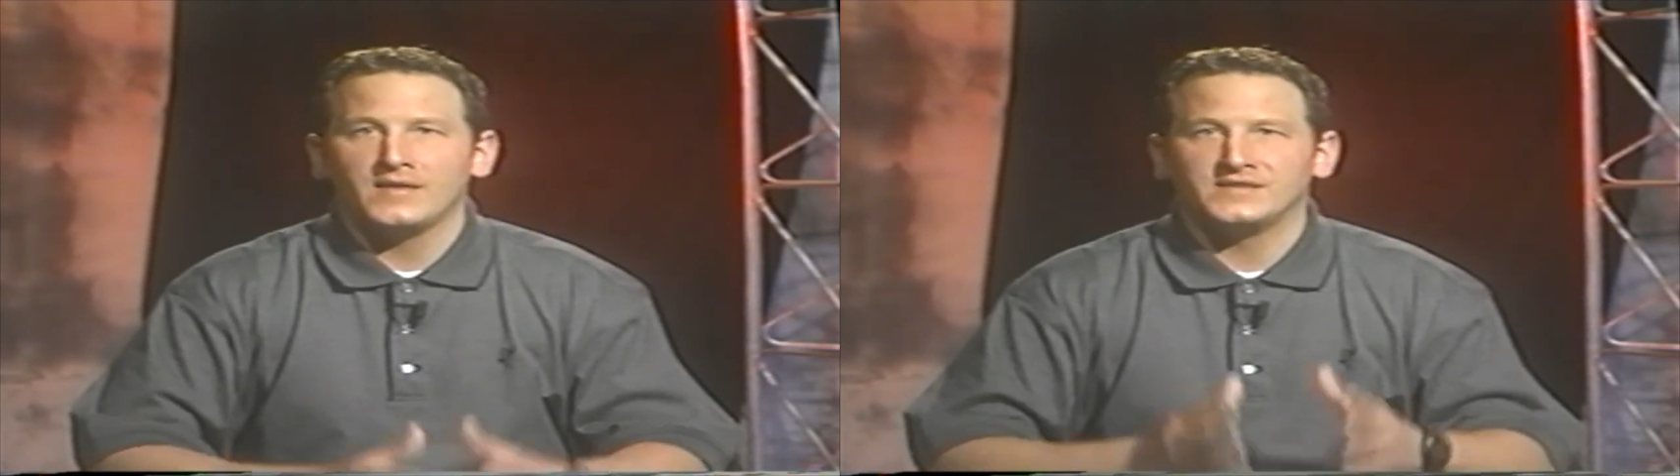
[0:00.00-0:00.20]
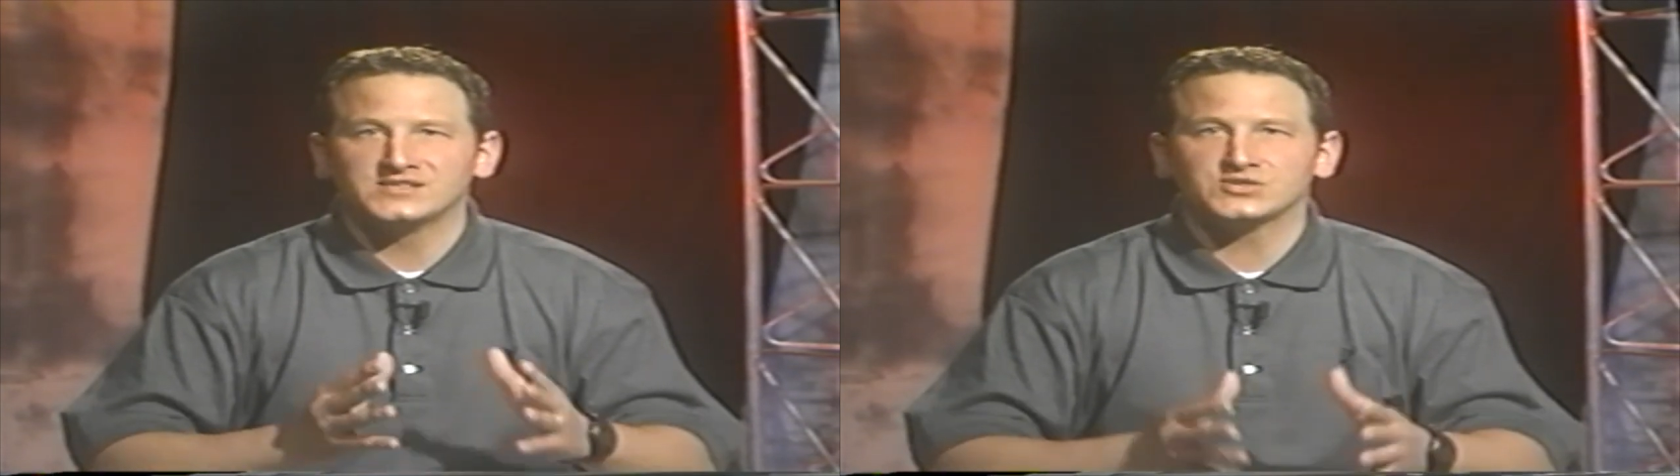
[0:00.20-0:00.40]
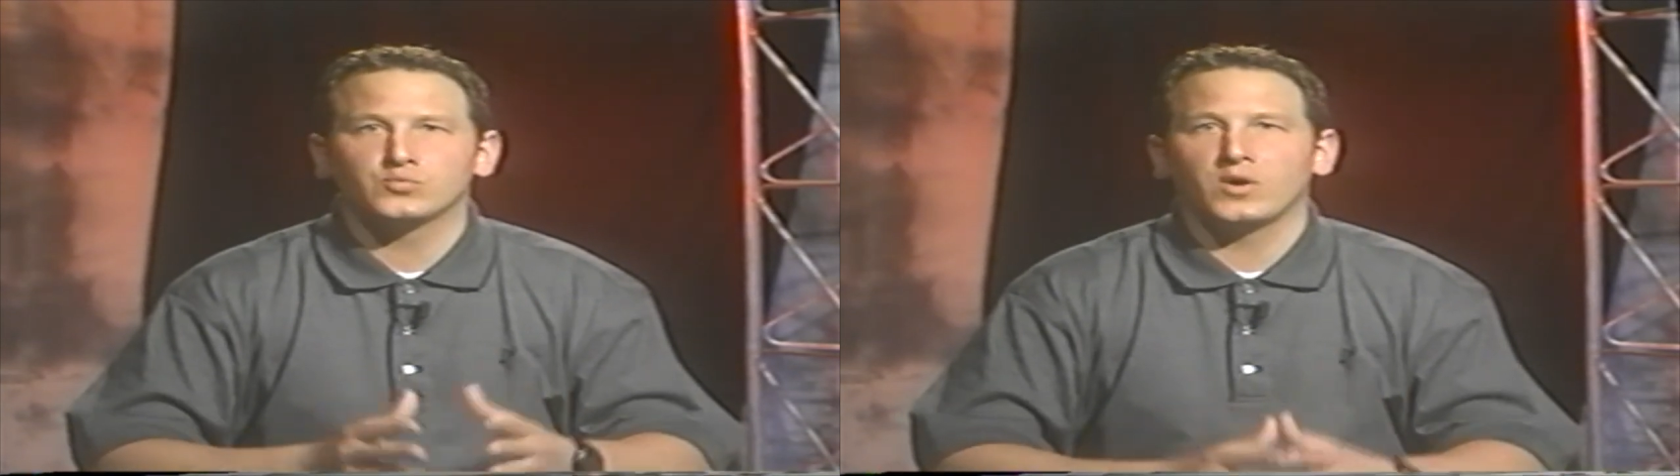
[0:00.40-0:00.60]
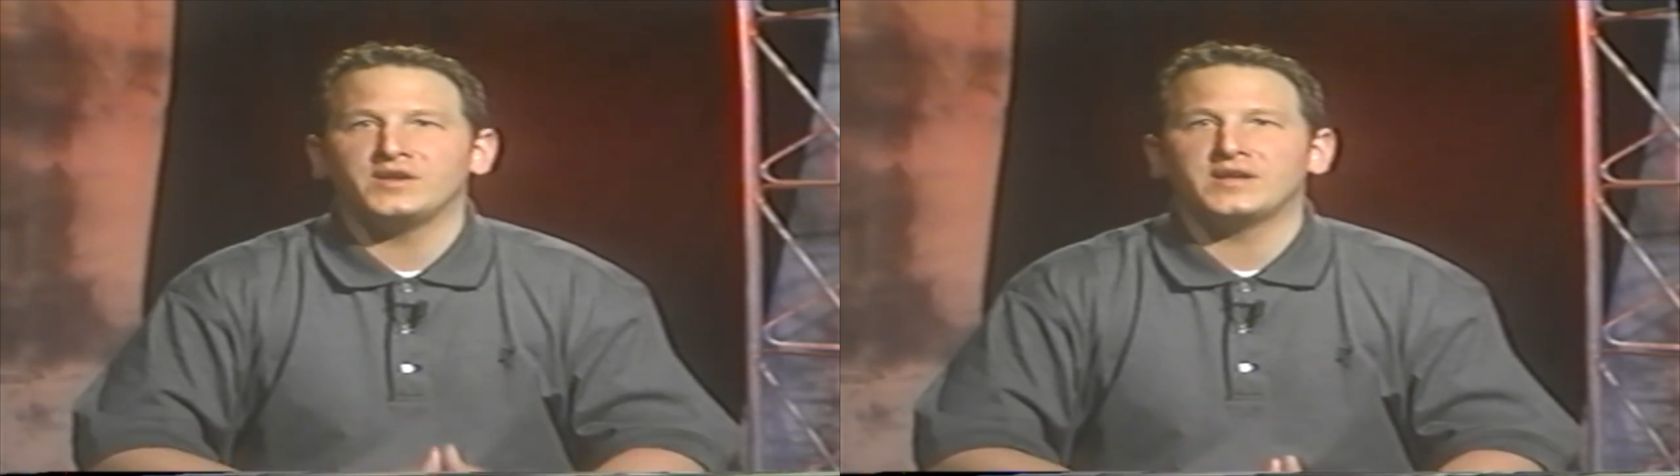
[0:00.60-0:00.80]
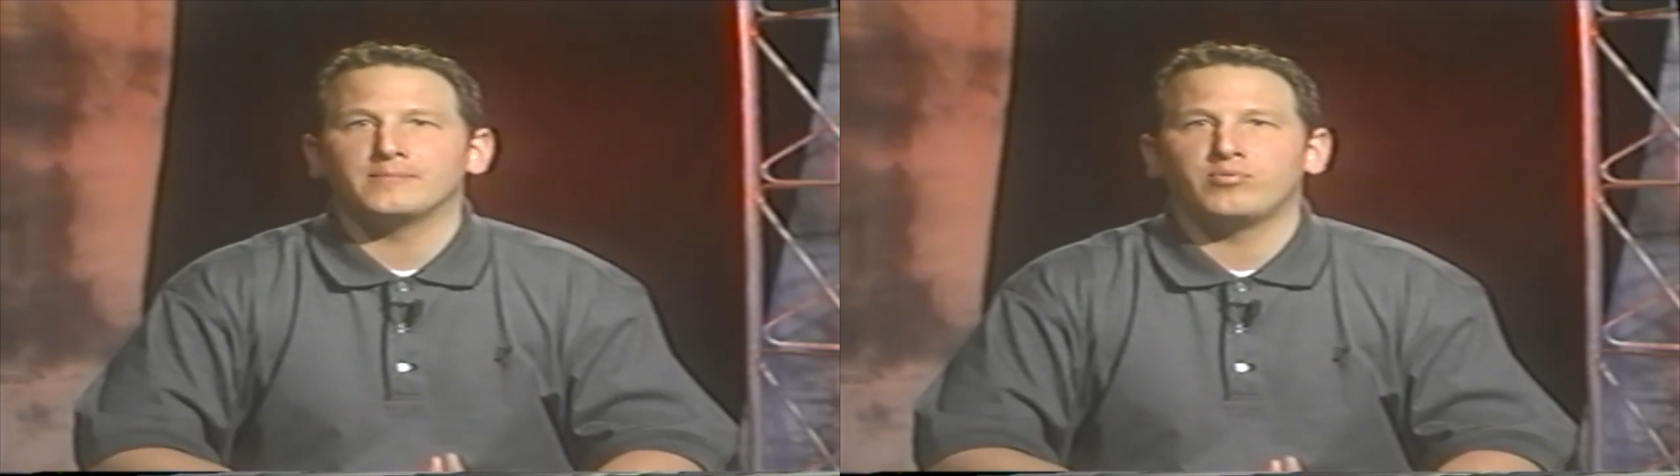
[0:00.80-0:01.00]
This is where
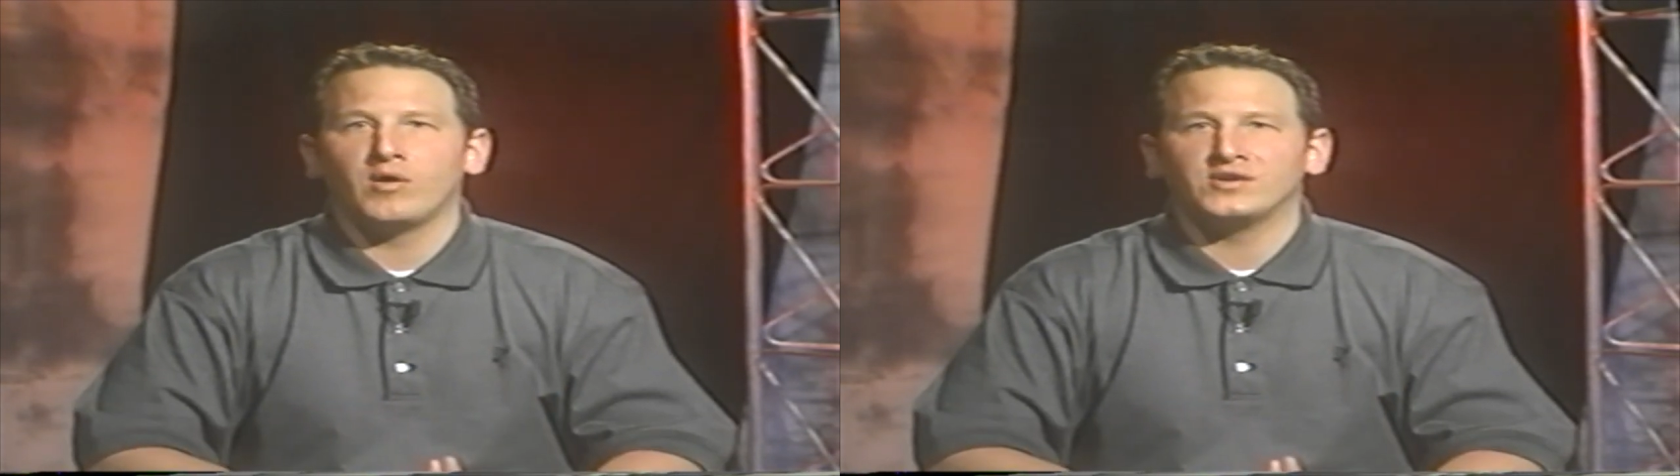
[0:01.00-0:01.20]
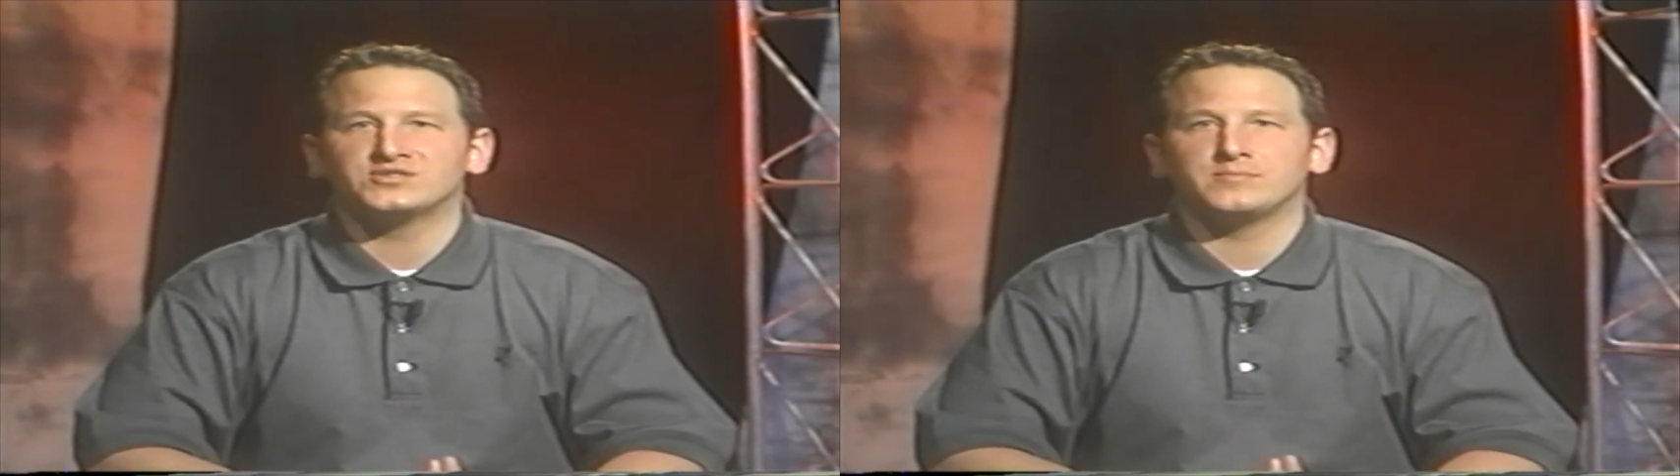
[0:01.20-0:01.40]
you get players